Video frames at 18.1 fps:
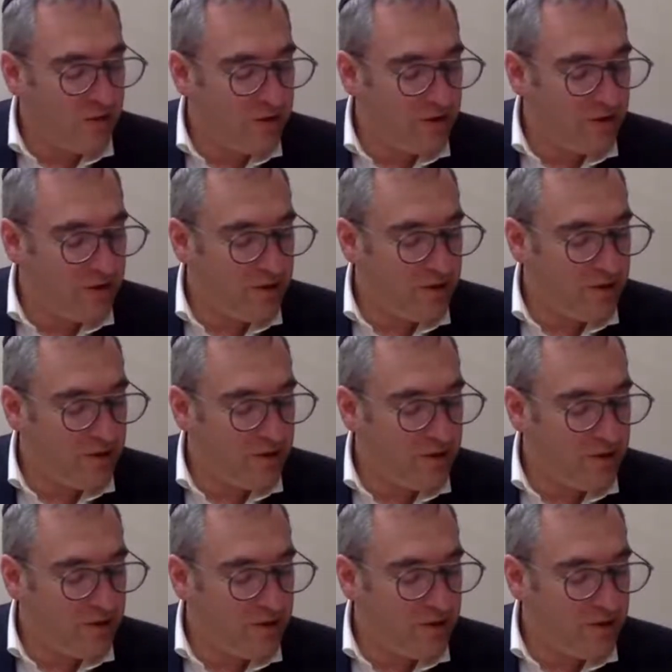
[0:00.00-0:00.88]
go do it.
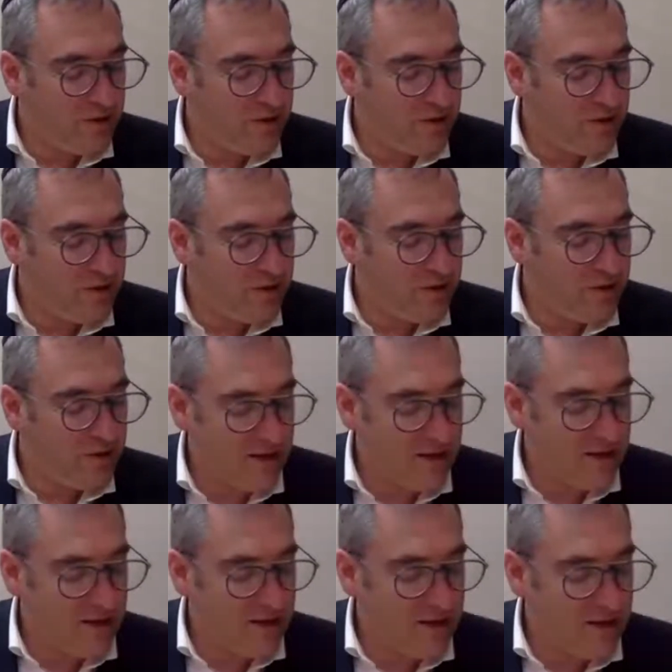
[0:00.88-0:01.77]
And sure
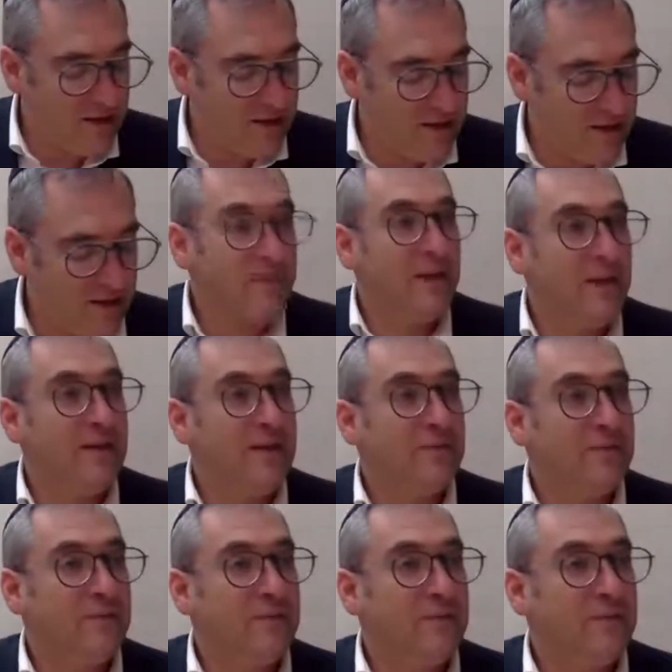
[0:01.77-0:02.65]
enough, they did.
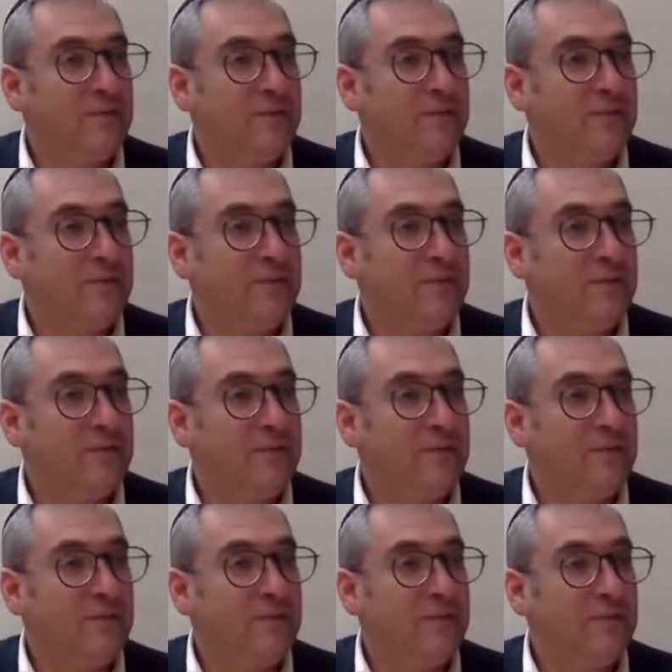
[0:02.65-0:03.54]
And that's what
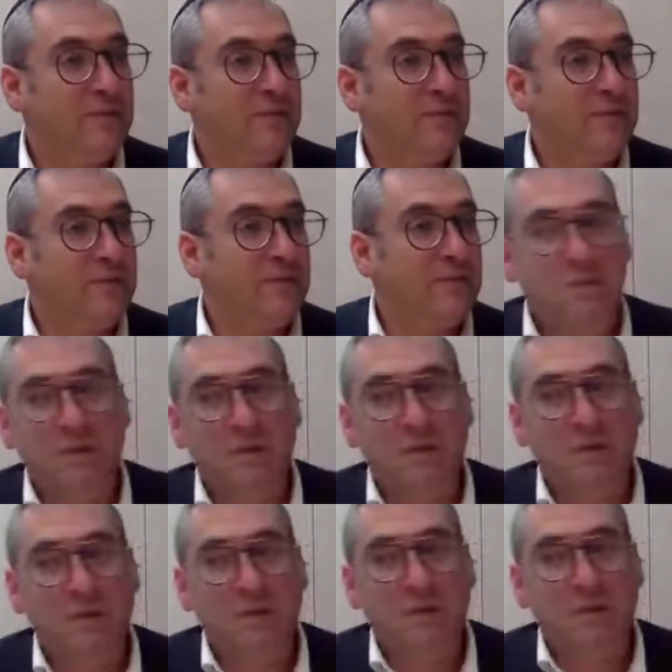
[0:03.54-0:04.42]
happened. The
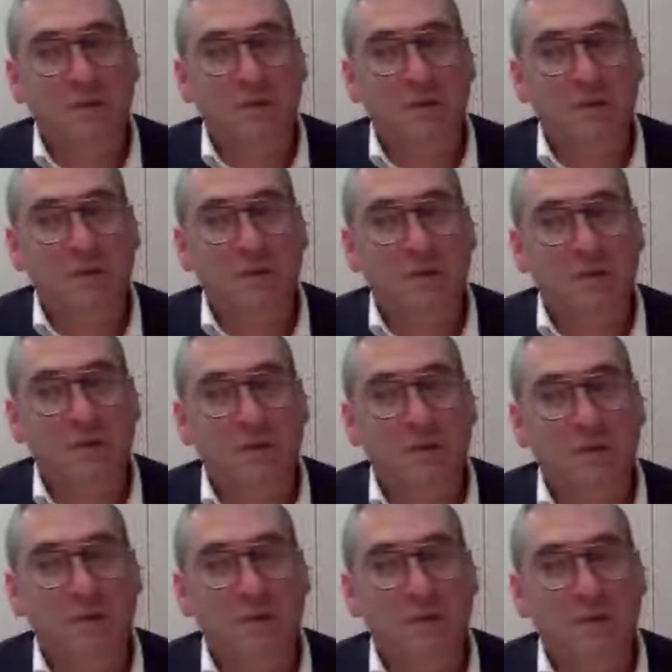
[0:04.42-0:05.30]
Jewish people ended up
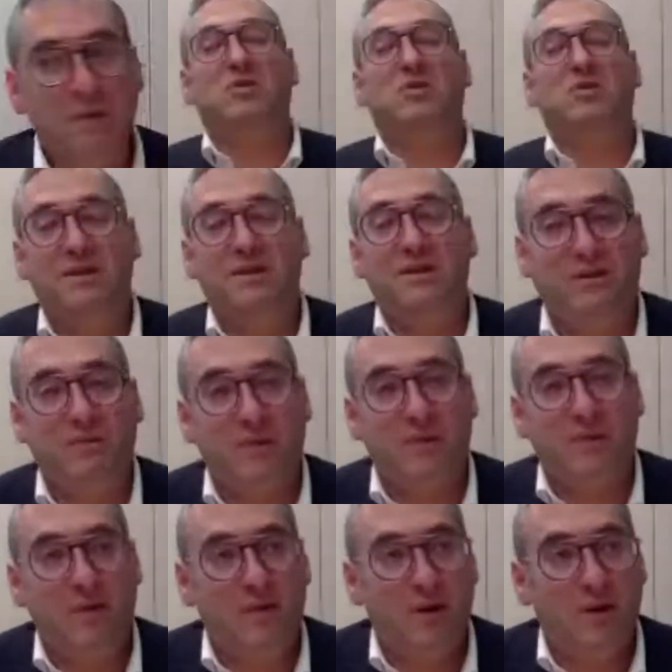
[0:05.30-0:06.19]
leaving Egypt with
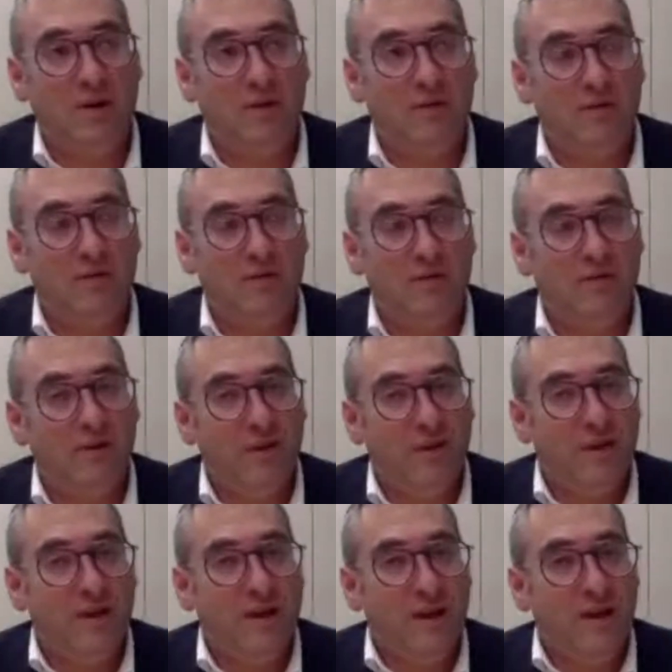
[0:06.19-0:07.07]
a tremendous
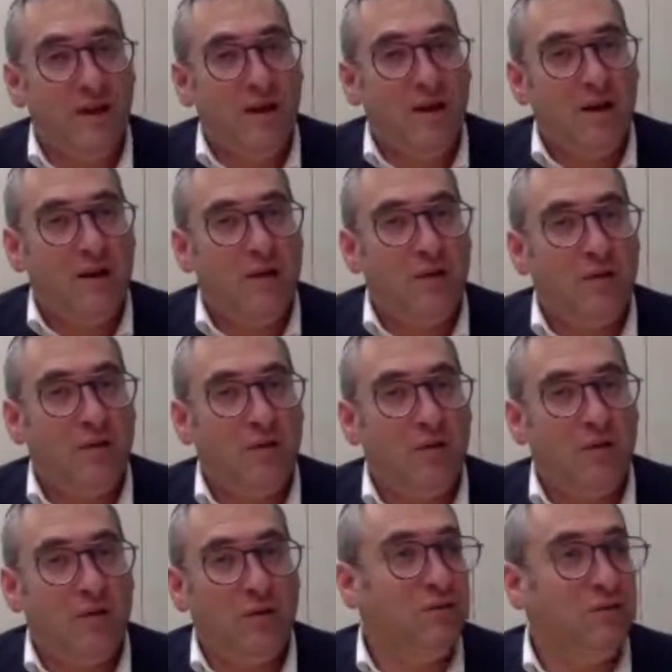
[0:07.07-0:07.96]
amount of
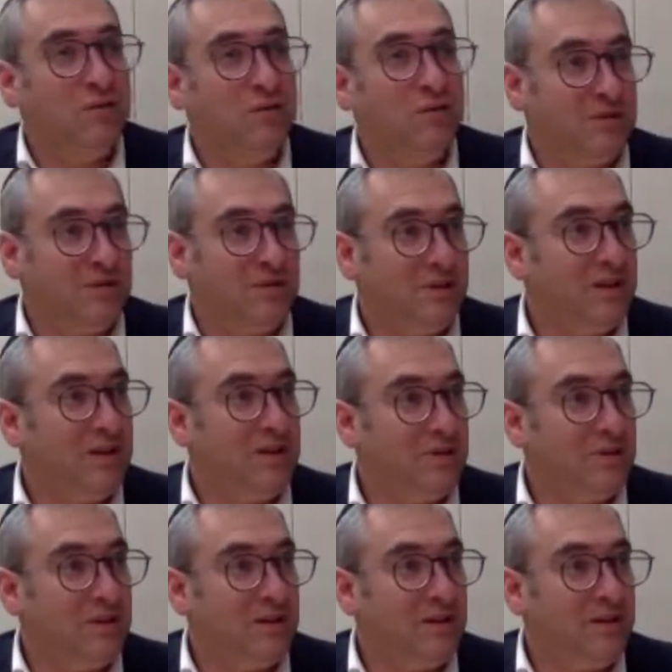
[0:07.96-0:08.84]
loot,
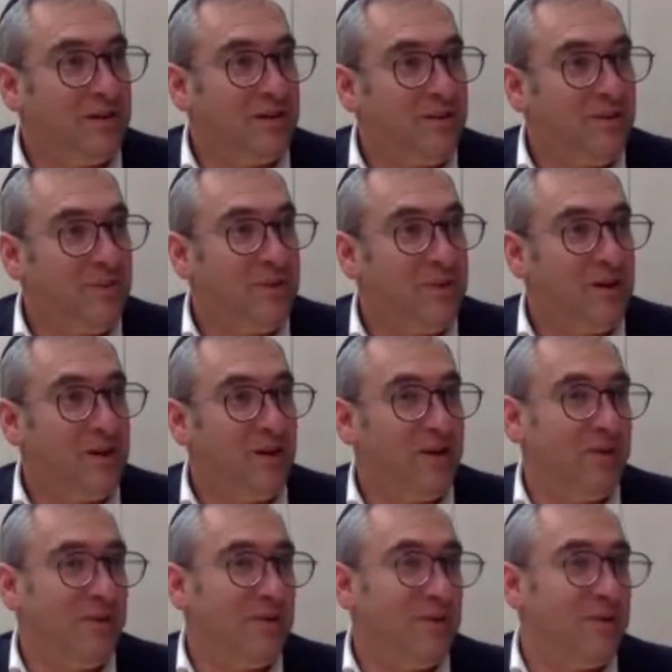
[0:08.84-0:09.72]
literally,
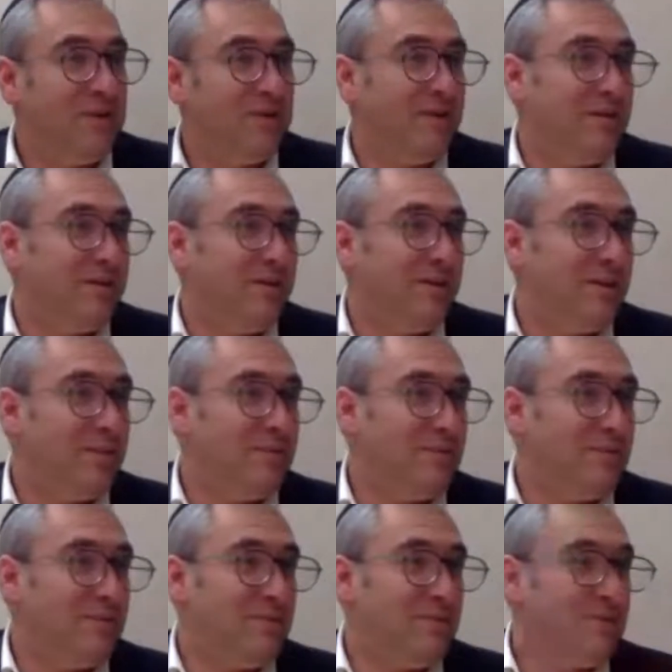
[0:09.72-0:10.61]
because they went to the
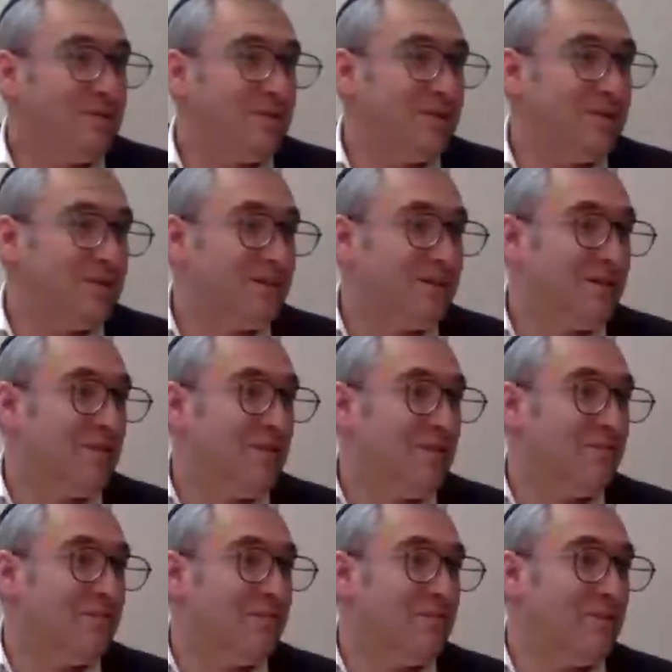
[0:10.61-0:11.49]
neighbors and they said,
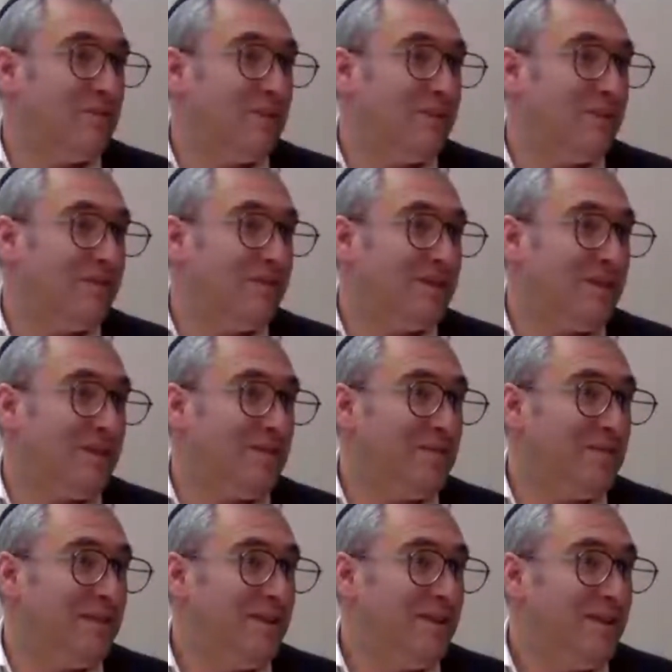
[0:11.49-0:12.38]
oh, we're leaving
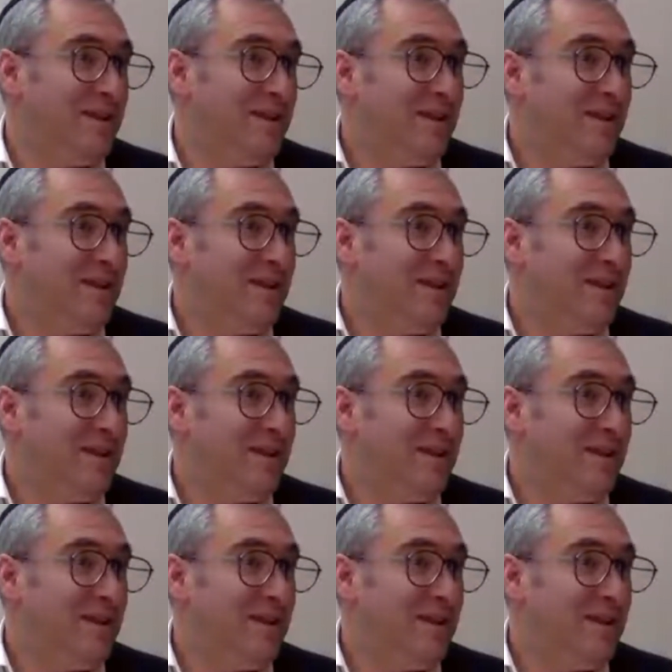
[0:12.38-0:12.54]
town.